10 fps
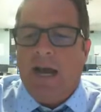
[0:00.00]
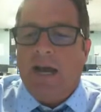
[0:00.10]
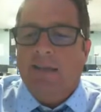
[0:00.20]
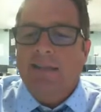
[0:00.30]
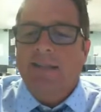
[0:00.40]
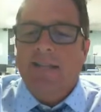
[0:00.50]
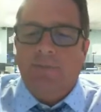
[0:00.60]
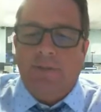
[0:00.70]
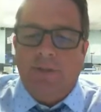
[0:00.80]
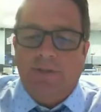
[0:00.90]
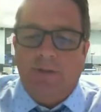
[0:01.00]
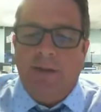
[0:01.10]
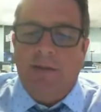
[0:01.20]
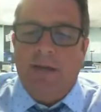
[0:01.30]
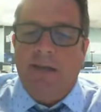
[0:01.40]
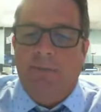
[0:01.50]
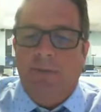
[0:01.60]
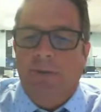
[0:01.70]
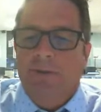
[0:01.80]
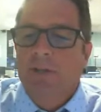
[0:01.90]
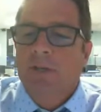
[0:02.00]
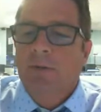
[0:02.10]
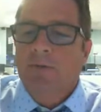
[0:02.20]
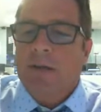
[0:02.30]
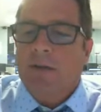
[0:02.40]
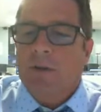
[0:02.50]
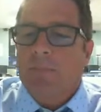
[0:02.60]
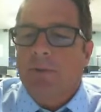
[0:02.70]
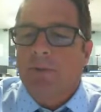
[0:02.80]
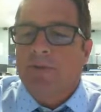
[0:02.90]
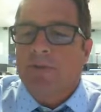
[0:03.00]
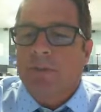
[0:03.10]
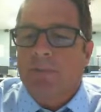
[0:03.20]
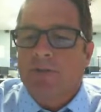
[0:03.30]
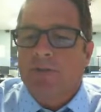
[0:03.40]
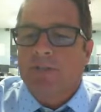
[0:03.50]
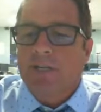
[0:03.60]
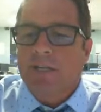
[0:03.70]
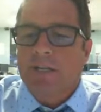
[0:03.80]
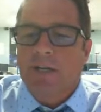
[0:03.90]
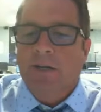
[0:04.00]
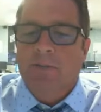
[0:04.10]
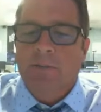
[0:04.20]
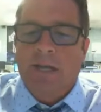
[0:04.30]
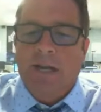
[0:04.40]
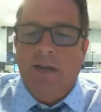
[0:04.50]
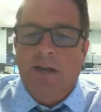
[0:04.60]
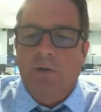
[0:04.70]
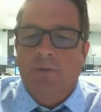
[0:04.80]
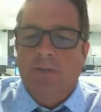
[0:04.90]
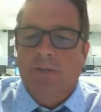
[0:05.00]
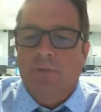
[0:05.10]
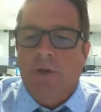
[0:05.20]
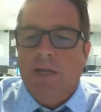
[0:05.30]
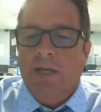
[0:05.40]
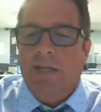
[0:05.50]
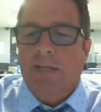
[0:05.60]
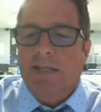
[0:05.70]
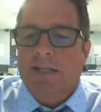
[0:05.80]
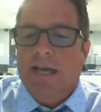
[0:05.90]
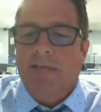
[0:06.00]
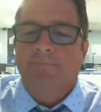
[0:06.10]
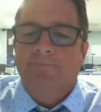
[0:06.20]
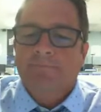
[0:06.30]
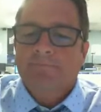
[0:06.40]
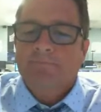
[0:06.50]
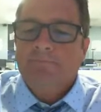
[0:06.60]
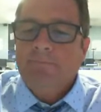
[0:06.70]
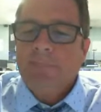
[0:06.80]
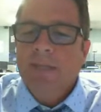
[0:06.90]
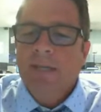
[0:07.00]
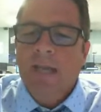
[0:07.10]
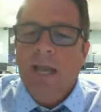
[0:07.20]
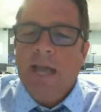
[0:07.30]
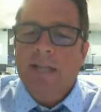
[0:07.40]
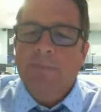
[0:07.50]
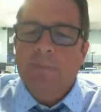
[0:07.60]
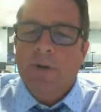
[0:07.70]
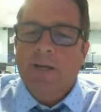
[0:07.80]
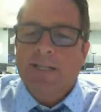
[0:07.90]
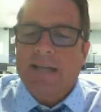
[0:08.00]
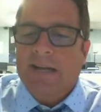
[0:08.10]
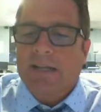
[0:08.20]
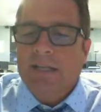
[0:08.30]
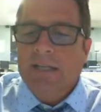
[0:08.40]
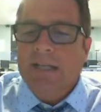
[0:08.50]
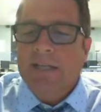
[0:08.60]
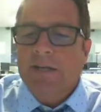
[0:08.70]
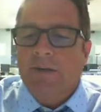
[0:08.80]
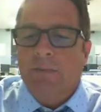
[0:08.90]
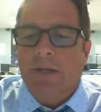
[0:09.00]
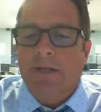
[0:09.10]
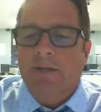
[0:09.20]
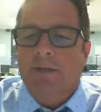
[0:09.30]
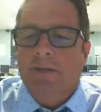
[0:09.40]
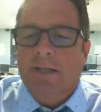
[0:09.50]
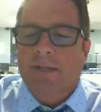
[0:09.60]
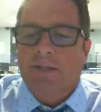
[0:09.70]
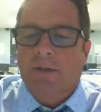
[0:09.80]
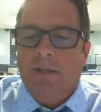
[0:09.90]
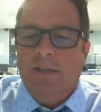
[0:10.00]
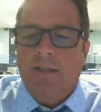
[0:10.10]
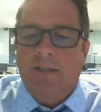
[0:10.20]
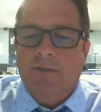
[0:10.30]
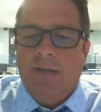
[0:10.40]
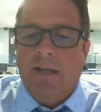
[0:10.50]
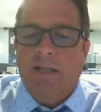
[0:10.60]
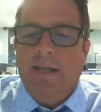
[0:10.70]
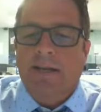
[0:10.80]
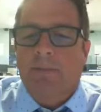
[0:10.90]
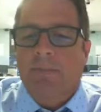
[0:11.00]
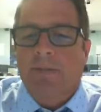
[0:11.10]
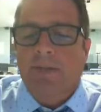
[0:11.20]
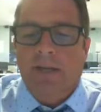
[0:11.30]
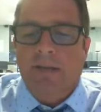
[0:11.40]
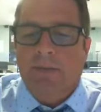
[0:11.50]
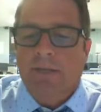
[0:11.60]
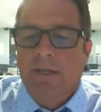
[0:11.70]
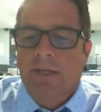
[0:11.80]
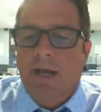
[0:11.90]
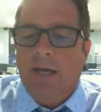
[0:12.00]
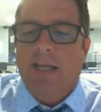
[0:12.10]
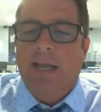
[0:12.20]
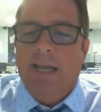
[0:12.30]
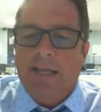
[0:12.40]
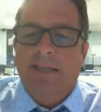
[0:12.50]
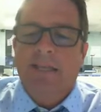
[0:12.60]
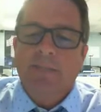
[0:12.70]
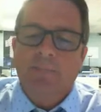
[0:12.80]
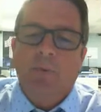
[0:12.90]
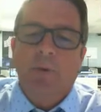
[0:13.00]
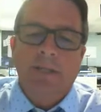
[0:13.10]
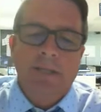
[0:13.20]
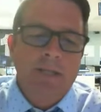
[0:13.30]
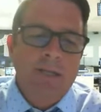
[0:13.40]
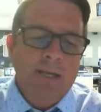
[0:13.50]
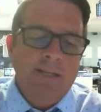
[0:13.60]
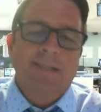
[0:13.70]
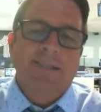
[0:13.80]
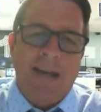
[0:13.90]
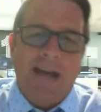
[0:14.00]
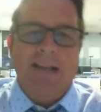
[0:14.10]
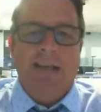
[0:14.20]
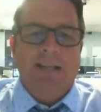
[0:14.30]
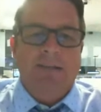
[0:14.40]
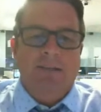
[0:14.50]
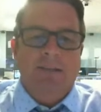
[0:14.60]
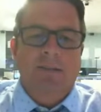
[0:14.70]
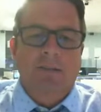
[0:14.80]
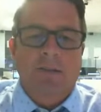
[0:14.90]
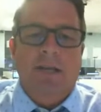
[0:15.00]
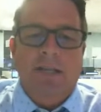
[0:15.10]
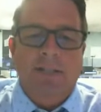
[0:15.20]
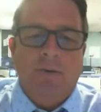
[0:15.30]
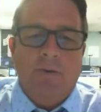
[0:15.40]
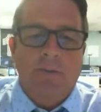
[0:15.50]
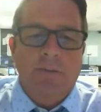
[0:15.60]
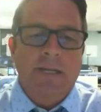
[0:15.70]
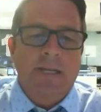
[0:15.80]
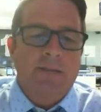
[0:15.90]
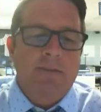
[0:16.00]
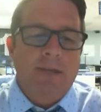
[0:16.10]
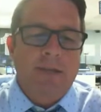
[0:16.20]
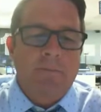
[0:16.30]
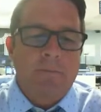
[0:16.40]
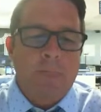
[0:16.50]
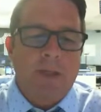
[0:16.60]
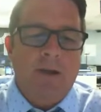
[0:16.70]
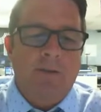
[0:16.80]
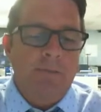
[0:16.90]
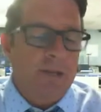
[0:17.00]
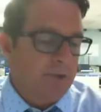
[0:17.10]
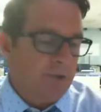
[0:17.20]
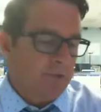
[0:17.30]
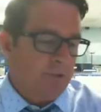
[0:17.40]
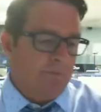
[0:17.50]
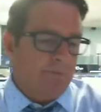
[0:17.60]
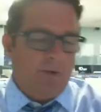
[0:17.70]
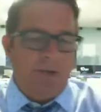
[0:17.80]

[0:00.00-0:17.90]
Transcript: I think that's what this will end up doing. We've got a great big ridge of high pressure sitting here, and it's been kind of nosing its way in like that. And it's been breaking down a little bit, and so I think this will kind of let it up into there. But again, at this point, it does not look like it's going to be anything of major concern for us.